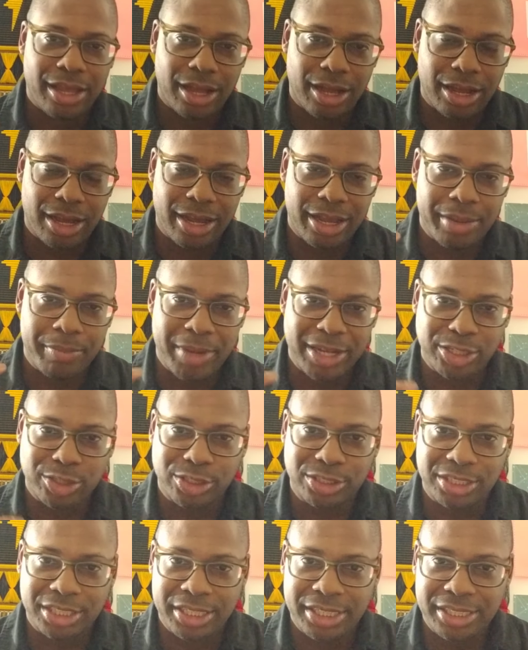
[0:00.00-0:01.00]
it
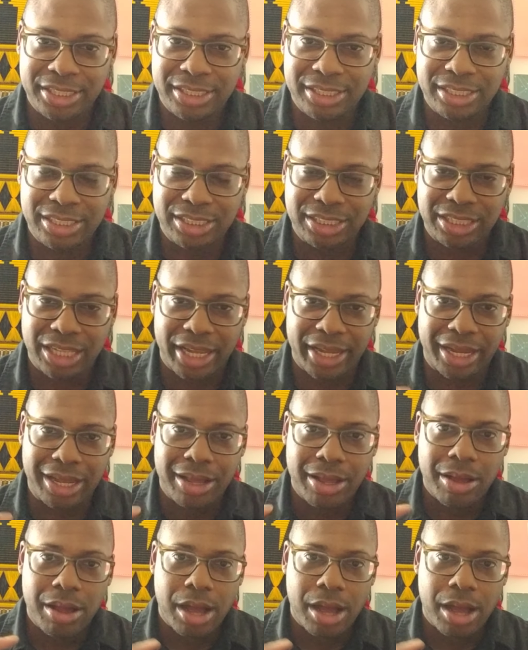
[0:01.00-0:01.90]
measures things like